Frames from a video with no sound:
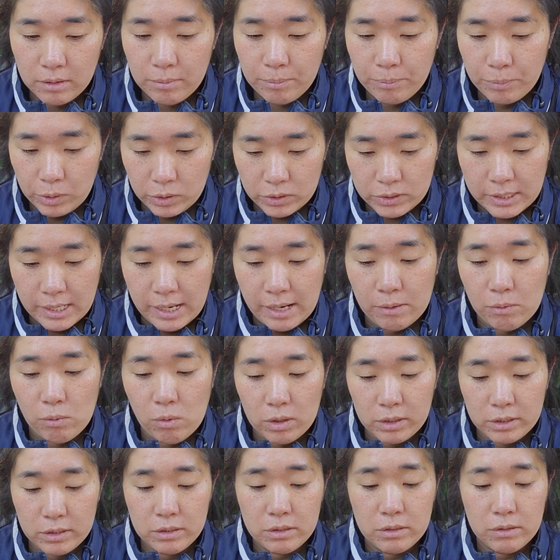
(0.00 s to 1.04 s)
books that I
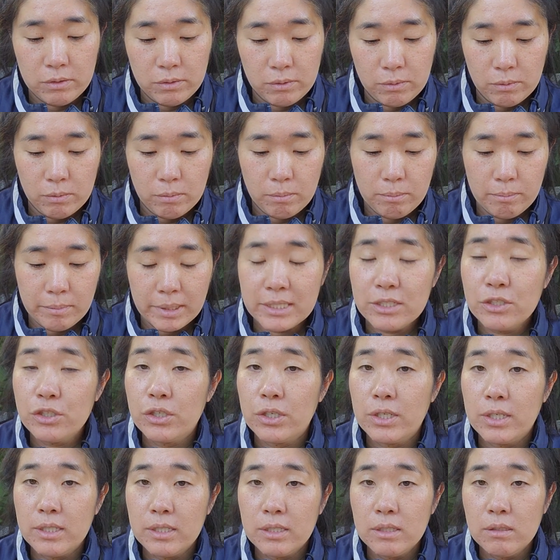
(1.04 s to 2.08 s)
wanted to
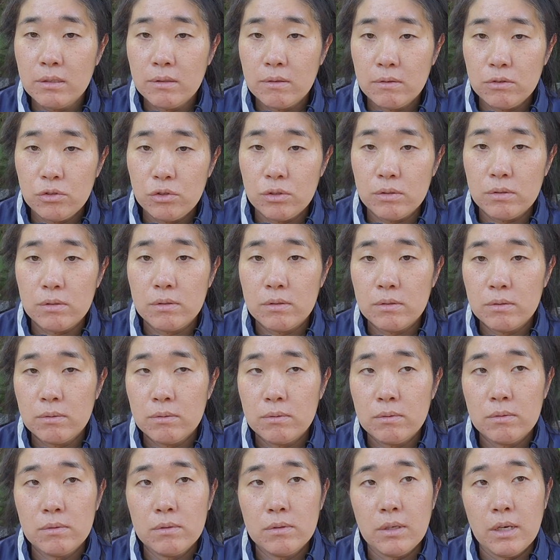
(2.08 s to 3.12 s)
mention just
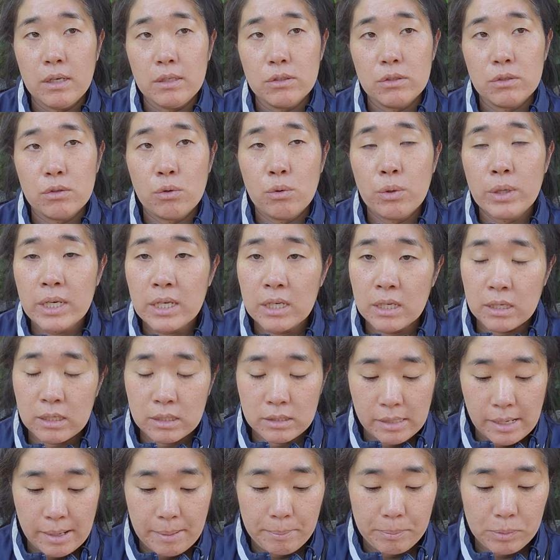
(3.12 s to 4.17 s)
as quick
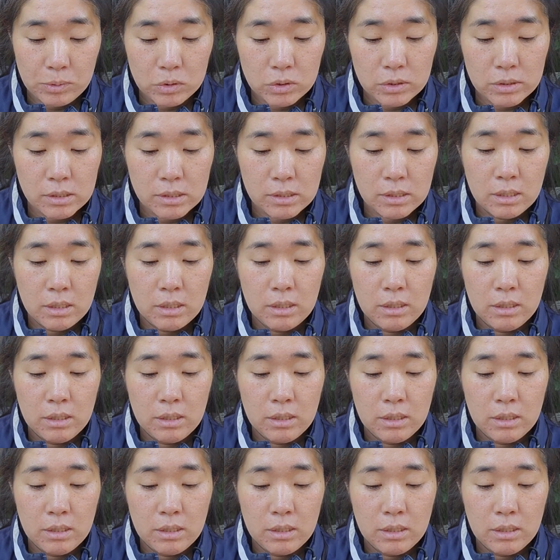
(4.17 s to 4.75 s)
examples.